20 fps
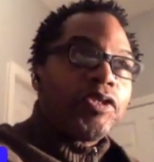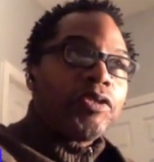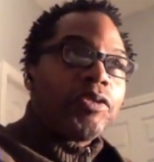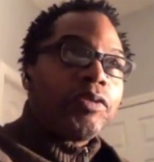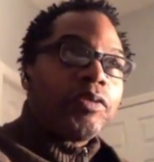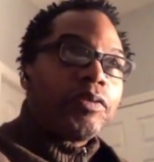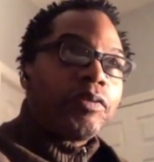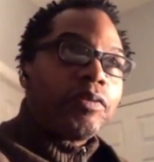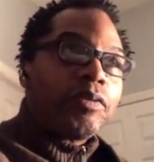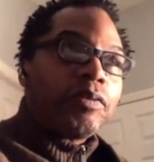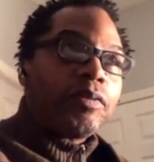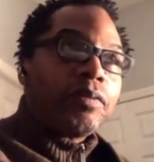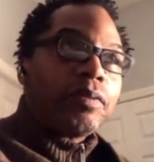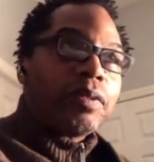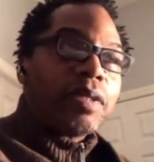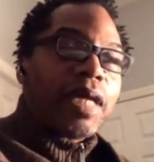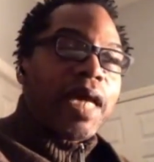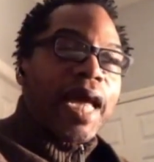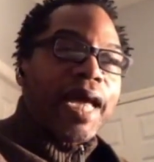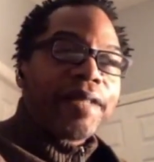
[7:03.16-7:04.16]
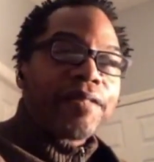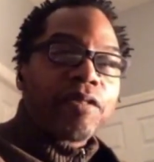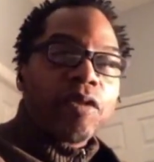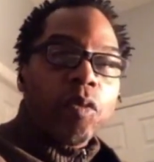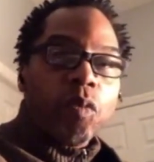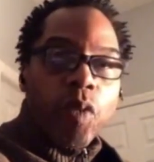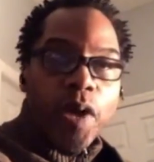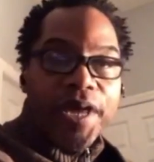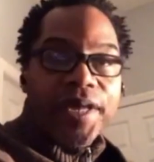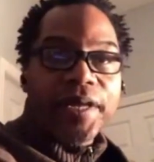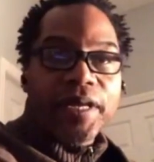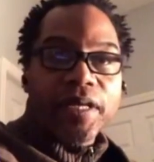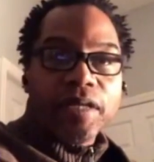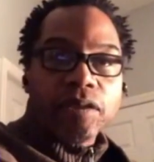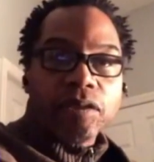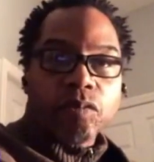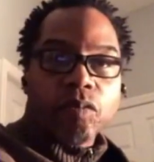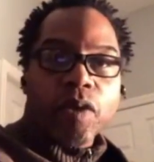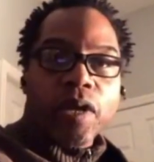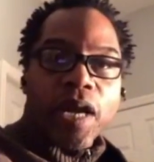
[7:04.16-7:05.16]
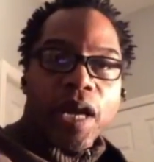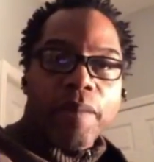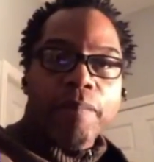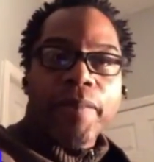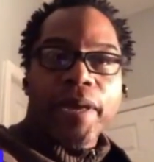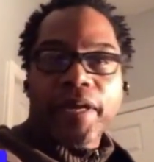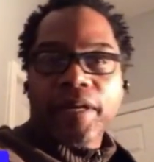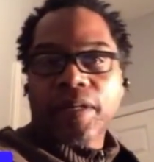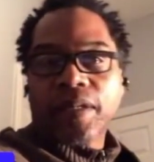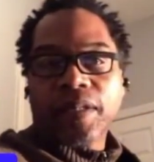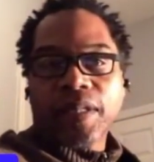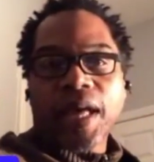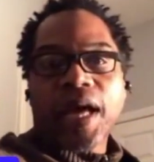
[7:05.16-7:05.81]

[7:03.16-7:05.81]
do at the weddings, where I made